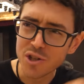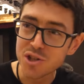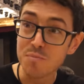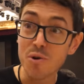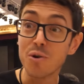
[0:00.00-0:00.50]

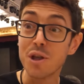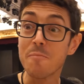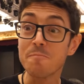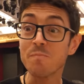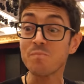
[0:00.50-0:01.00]
smooth,
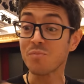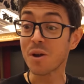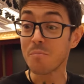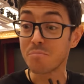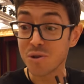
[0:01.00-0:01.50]

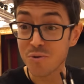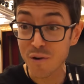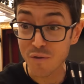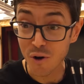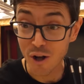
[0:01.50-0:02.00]

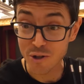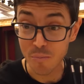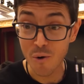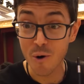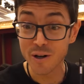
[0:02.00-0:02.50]
beautiful. Got some
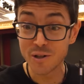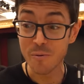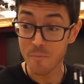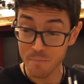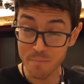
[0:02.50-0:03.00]
porridge.
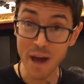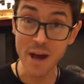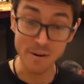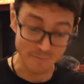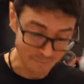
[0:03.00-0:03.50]
Man,